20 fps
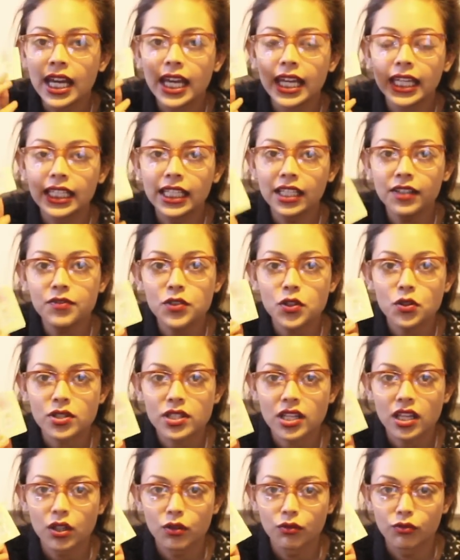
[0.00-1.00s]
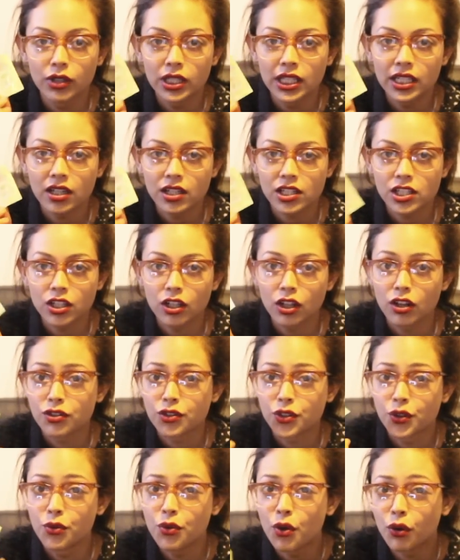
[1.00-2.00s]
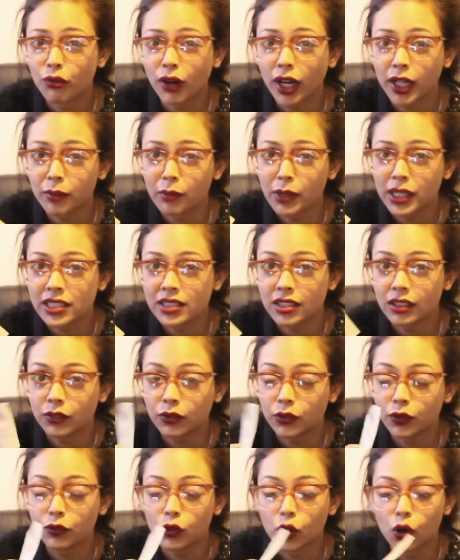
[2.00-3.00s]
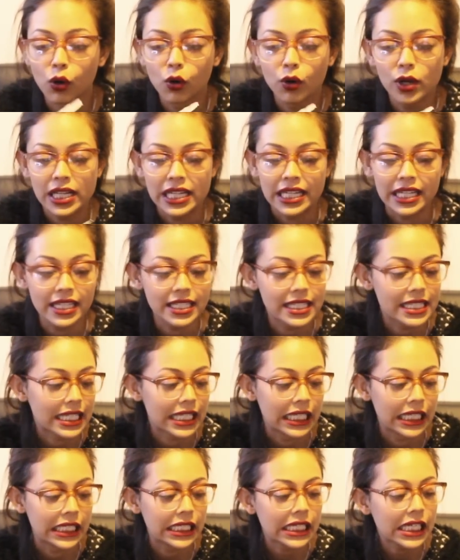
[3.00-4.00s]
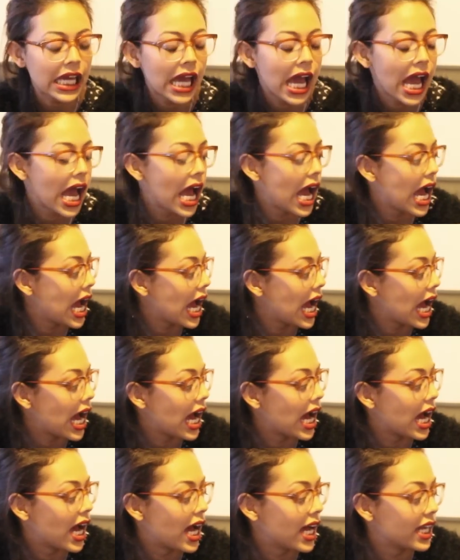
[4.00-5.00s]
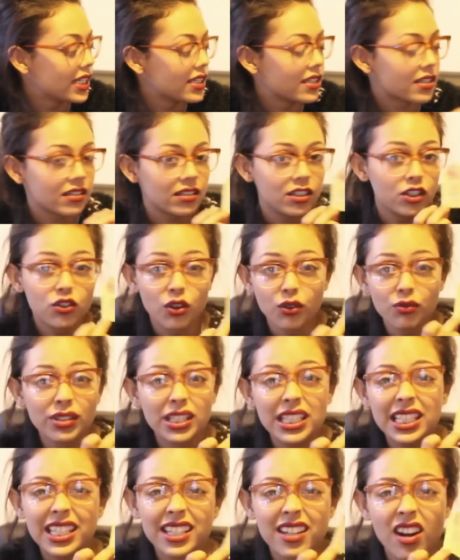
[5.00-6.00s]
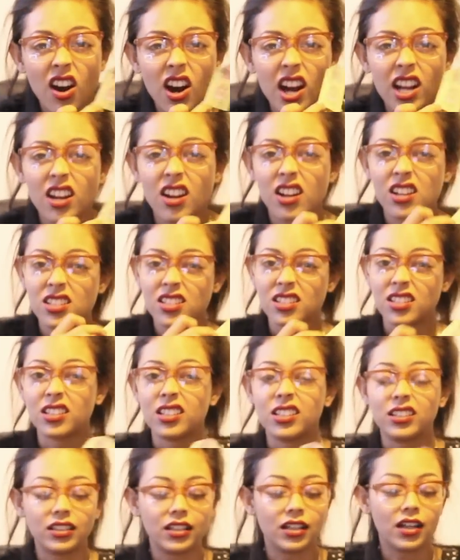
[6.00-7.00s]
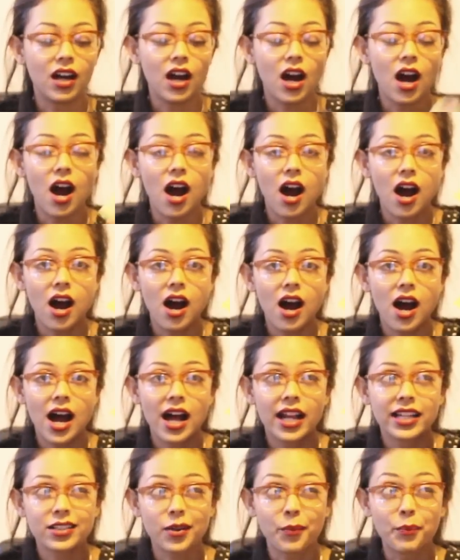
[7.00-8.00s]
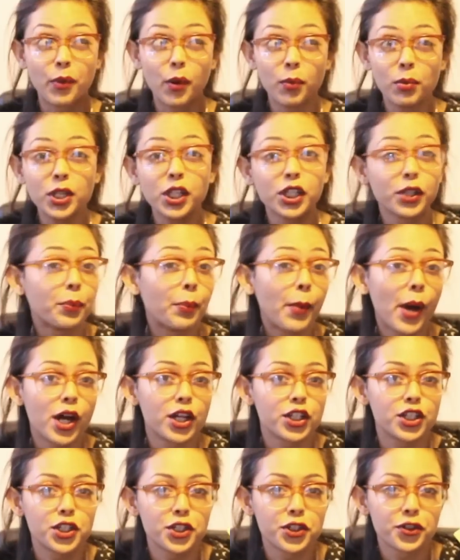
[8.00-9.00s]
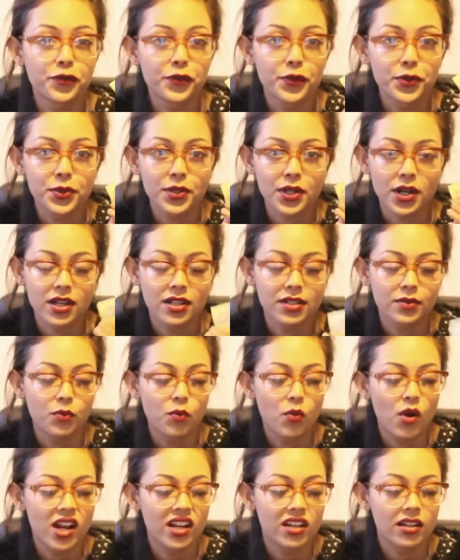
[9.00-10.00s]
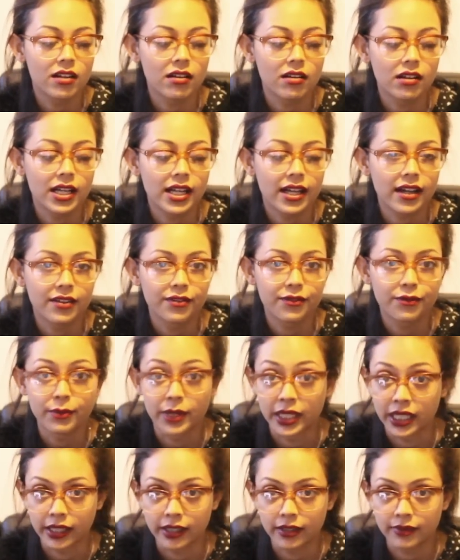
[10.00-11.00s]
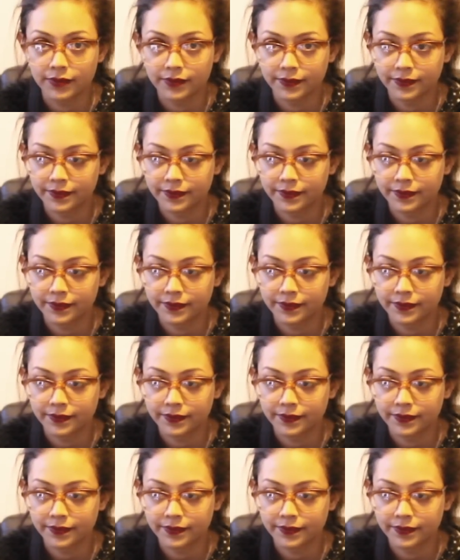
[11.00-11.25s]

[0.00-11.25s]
It gives your skin a really nice glow, so not recommended if you've got oily skin. And you don't really need a highlighter. And I'm probably going to purchase the full size when I have money.